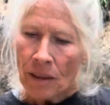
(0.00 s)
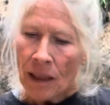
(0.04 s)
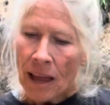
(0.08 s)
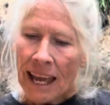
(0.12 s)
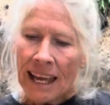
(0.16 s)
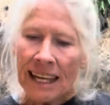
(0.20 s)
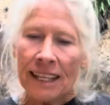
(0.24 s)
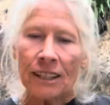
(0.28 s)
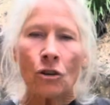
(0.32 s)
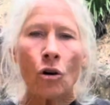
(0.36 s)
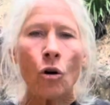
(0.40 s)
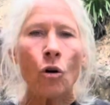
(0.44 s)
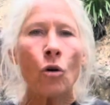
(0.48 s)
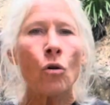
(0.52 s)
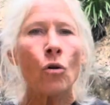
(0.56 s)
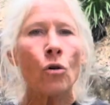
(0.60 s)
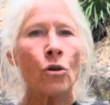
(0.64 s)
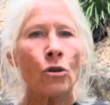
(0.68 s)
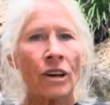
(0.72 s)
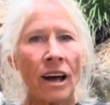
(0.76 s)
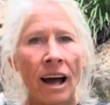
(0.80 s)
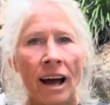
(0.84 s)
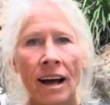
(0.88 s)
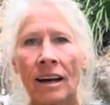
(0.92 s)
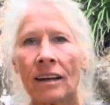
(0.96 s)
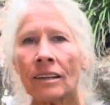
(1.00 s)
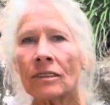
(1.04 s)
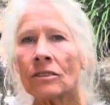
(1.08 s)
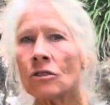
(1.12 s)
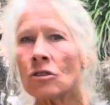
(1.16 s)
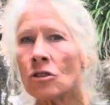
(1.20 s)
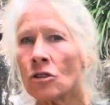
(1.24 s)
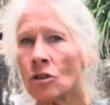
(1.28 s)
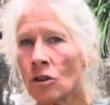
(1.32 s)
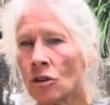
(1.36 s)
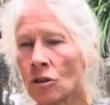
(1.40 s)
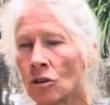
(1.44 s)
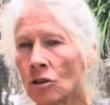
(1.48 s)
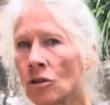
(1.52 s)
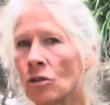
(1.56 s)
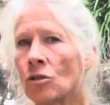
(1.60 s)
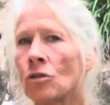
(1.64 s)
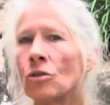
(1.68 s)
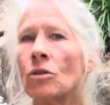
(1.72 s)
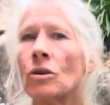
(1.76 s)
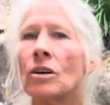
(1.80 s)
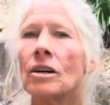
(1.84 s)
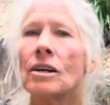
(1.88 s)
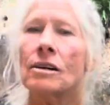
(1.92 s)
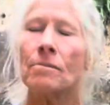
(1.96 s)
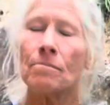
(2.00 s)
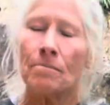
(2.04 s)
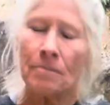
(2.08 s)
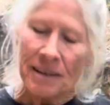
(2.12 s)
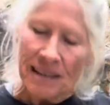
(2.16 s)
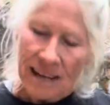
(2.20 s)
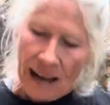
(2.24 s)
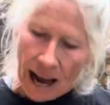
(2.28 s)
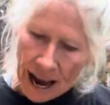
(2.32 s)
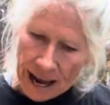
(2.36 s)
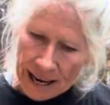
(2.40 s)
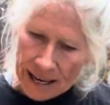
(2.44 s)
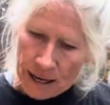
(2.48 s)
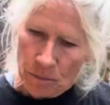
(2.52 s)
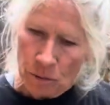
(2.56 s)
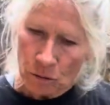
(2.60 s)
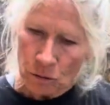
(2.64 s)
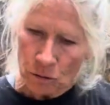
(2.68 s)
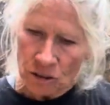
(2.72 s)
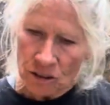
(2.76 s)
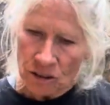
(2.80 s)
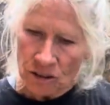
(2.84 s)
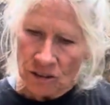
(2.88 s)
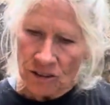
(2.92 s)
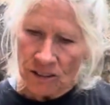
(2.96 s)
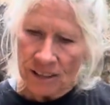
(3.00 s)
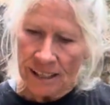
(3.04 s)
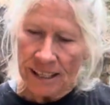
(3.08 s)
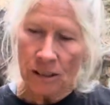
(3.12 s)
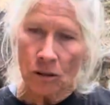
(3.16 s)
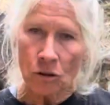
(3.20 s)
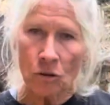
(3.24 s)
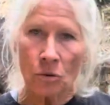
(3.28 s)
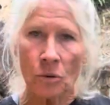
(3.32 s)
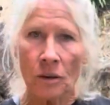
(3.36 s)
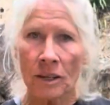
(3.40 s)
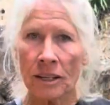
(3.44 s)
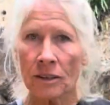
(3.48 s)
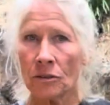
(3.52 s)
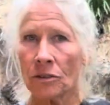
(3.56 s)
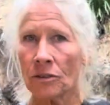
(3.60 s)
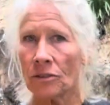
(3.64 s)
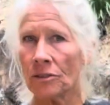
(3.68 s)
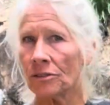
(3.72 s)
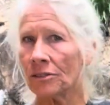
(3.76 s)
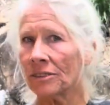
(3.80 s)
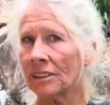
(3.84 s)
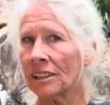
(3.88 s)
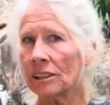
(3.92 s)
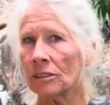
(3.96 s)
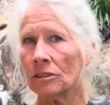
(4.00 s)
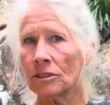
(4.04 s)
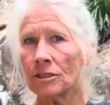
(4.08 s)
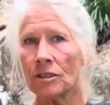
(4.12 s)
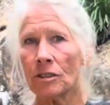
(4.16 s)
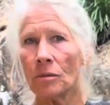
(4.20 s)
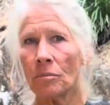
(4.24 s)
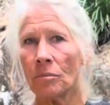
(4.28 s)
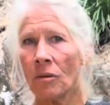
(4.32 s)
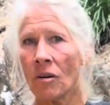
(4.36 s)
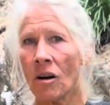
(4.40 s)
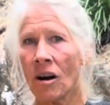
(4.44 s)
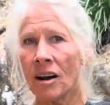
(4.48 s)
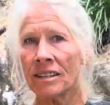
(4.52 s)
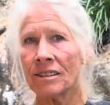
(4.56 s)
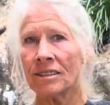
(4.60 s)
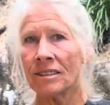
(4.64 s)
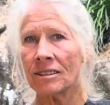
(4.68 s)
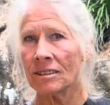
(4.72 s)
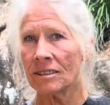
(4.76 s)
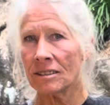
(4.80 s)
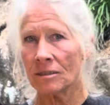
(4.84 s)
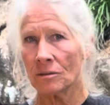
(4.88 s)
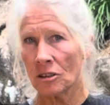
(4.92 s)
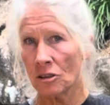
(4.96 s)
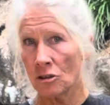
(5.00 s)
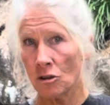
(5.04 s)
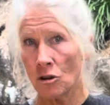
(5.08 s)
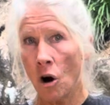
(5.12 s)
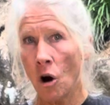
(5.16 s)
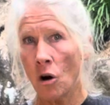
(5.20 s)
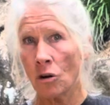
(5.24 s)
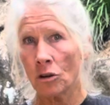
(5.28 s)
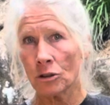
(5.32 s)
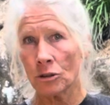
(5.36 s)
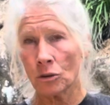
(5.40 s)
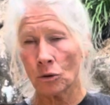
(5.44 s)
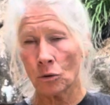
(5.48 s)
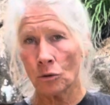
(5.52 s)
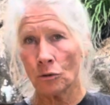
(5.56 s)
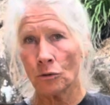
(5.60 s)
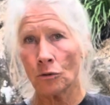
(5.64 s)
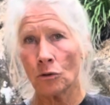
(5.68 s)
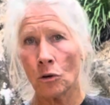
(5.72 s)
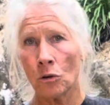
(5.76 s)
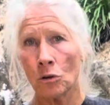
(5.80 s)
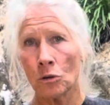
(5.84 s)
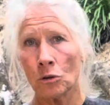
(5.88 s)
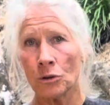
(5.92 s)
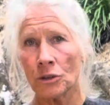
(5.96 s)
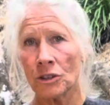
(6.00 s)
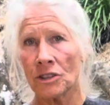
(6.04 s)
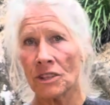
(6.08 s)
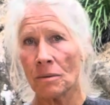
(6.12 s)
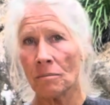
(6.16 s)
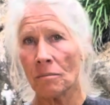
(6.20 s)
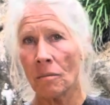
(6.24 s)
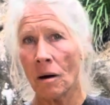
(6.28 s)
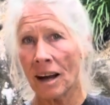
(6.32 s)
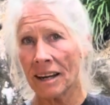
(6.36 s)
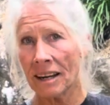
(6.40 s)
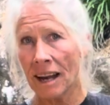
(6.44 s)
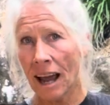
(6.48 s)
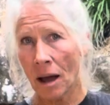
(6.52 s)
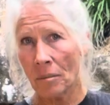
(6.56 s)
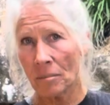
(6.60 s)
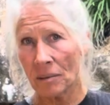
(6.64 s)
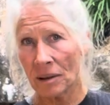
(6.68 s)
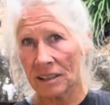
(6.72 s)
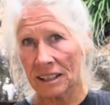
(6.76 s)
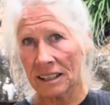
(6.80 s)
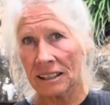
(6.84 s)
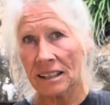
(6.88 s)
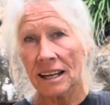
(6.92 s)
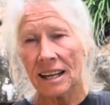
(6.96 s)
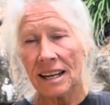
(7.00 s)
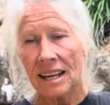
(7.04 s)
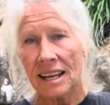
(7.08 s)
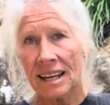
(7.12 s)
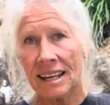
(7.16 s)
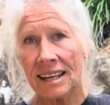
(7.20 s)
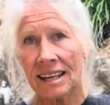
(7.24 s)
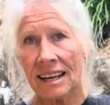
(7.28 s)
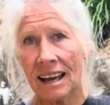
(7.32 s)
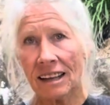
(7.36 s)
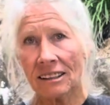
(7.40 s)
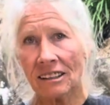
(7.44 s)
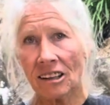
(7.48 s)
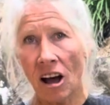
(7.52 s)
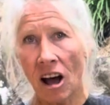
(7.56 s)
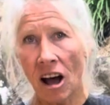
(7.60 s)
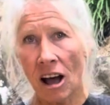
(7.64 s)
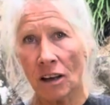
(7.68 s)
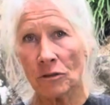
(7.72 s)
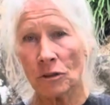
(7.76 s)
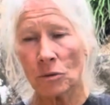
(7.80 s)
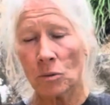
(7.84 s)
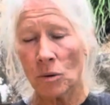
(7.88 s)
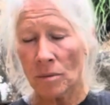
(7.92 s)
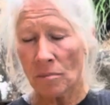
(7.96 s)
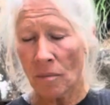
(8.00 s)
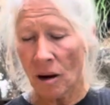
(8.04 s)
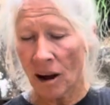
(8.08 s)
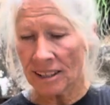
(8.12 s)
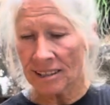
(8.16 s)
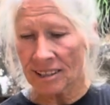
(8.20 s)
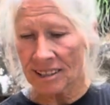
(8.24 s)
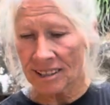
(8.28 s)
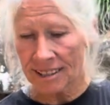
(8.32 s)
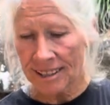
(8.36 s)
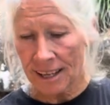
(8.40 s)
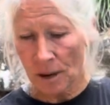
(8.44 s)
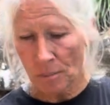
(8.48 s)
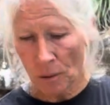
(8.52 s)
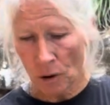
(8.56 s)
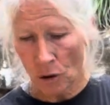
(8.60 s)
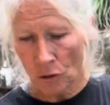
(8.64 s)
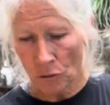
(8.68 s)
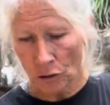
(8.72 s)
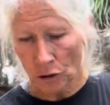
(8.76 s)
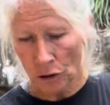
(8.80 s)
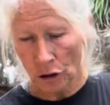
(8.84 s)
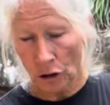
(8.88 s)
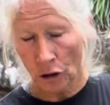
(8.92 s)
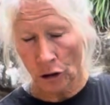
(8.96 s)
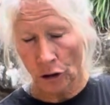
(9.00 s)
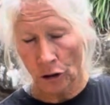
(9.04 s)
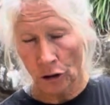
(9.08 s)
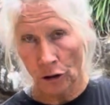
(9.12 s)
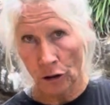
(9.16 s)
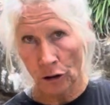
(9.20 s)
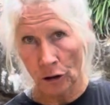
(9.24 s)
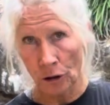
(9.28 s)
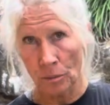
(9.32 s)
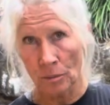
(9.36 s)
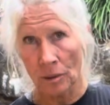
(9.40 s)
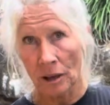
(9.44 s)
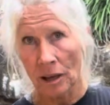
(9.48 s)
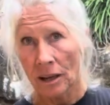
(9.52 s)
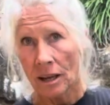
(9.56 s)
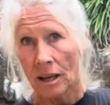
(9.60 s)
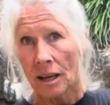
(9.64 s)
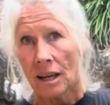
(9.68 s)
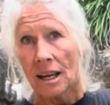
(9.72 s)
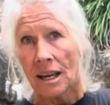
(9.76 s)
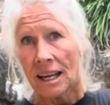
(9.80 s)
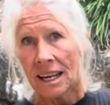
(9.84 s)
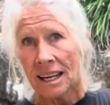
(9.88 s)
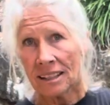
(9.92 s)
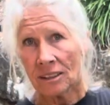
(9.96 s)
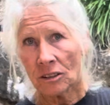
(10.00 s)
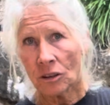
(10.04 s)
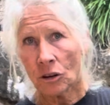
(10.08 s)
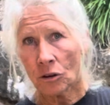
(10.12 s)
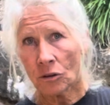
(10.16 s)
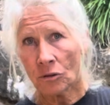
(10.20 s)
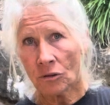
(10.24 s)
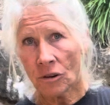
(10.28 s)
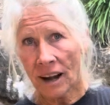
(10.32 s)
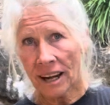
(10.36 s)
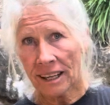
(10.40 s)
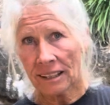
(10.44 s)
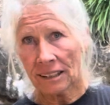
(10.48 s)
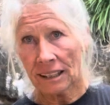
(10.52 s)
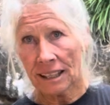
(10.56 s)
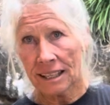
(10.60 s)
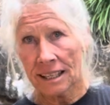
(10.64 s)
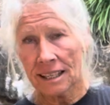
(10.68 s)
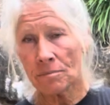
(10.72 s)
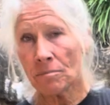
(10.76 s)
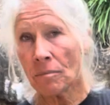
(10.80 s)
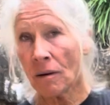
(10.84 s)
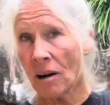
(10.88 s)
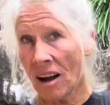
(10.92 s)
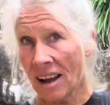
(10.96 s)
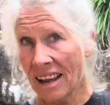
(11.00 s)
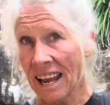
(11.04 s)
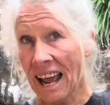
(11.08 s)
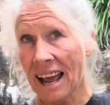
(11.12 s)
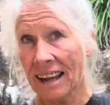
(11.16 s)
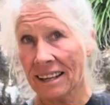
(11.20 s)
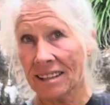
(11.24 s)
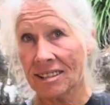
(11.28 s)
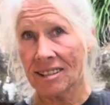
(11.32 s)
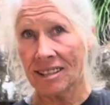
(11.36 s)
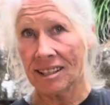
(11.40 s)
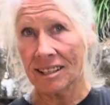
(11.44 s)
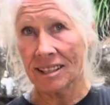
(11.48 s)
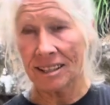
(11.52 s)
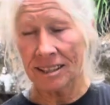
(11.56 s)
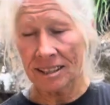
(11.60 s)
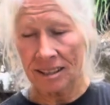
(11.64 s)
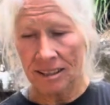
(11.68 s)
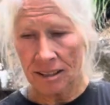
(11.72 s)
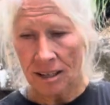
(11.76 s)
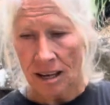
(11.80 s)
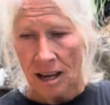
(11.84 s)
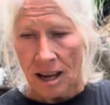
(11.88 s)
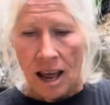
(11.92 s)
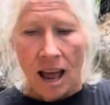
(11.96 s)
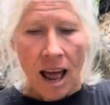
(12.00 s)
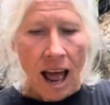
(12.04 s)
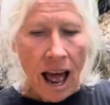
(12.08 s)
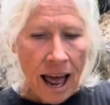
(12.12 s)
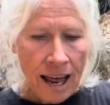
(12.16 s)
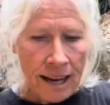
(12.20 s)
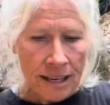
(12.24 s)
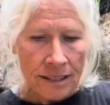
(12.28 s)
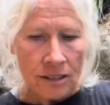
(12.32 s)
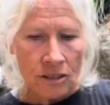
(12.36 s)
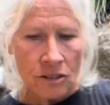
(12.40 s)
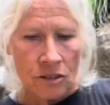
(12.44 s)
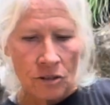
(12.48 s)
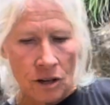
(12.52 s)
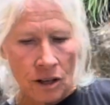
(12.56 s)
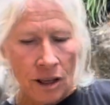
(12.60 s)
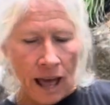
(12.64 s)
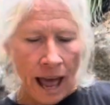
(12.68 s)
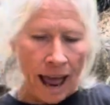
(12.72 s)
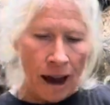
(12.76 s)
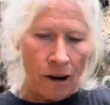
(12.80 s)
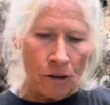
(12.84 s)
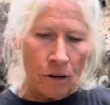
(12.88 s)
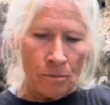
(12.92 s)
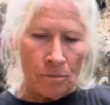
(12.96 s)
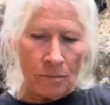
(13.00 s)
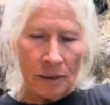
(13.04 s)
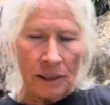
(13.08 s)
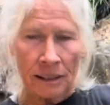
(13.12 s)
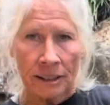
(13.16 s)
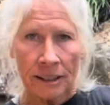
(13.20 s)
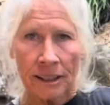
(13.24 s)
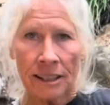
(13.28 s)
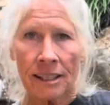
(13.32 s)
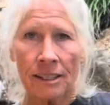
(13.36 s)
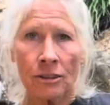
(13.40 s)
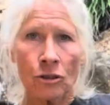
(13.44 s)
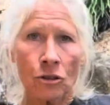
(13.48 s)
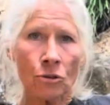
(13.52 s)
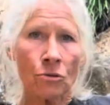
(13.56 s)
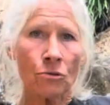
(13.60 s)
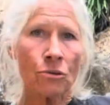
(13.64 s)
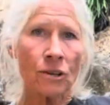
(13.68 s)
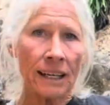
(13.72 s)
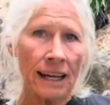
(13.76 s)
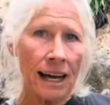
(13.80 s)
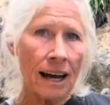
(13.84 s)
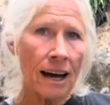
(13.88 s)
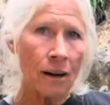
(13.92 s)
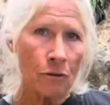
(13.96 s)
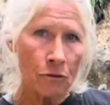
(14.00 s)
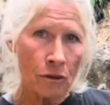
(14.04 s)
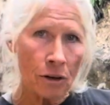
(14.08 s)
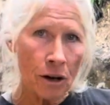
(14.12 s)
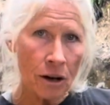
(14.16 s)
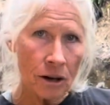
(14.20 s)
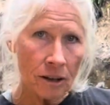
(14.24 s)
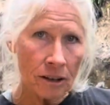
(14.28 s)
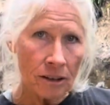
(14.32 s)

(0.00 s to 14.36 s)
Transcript: in order to be able to deal with little surprises, knocks or falls that might happen in our lives. We might step off a curb incorrectly by accident, and our ability to recover